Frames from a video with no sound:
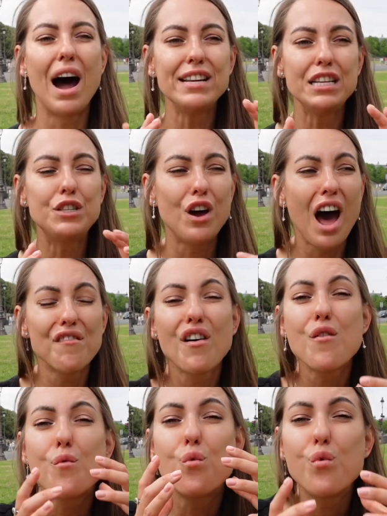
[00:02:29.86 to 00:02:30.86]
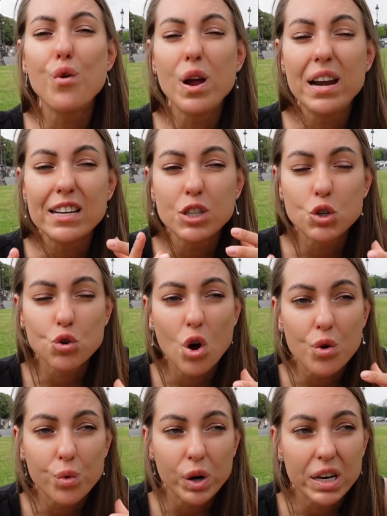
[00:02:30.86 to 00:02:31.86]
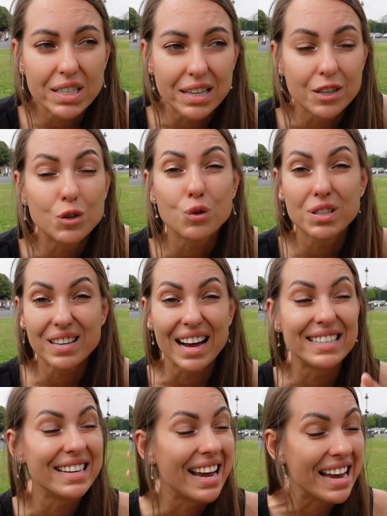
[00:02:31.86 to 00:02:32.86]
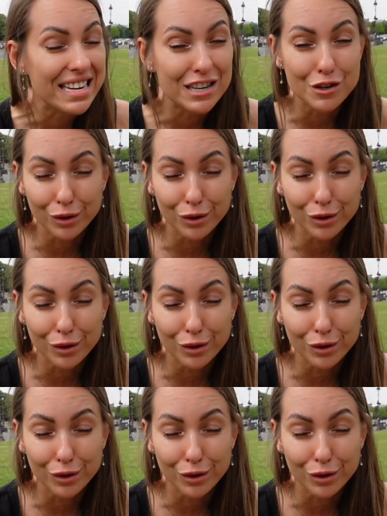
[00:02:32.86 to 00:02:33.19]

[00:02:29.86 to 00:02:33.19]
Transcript: need to have a really strong reason to study any new